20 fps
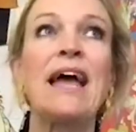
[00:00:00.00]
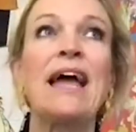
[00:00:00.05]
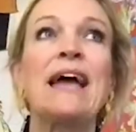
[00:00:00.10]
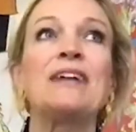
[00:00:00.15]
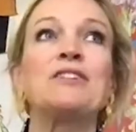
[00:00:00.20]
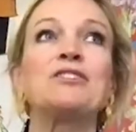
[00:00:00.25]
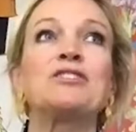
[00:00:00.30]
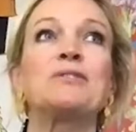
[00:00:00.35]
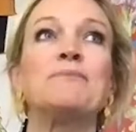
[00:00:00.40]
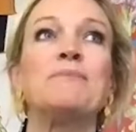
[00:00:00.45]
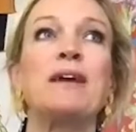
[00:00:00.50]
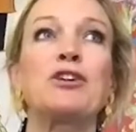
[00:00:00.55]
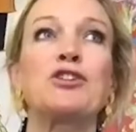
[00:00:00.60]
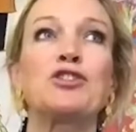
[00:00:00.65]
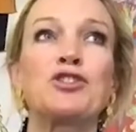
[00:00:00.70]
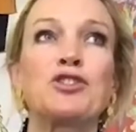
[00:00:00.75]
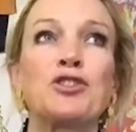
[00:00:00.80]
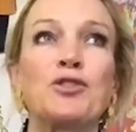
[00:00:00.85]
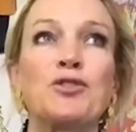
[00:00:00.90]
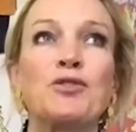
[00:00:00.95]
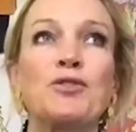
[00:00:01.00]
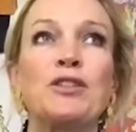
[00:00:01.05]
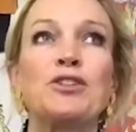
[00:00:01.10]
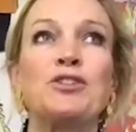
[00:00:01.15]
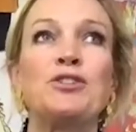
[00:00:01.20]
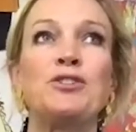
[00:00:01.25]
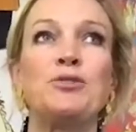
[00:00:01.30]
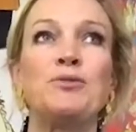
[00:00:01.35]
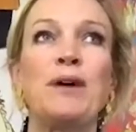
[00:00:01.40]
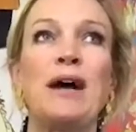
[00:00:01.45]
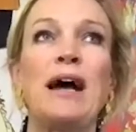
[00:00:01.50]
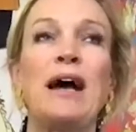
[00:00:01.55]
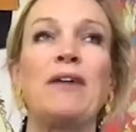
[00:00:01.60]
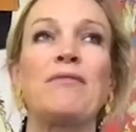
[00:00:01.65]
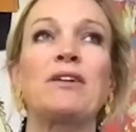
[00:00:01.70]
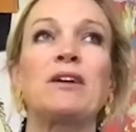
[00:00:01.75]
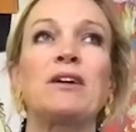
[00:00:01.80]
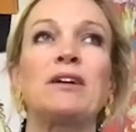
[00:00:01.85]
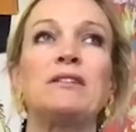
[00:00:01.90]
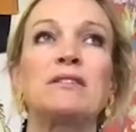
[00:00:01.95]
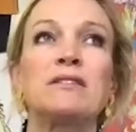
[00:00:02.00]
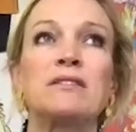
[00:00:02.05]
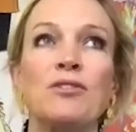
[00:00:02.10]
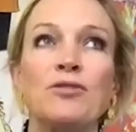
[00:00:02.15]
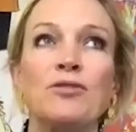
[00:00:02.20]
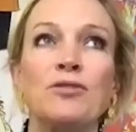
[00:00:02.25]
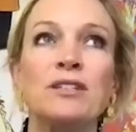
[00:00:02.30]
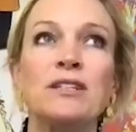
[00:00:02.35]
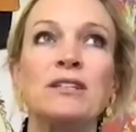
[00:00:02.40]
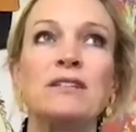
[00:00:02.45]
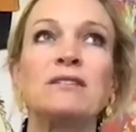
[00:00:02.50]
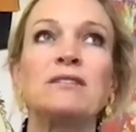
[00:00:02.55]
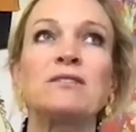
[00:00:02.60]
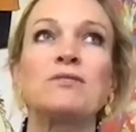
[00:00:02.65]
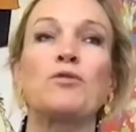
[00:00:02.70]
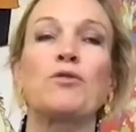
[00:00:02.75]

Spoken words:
and to make sure that you have consultants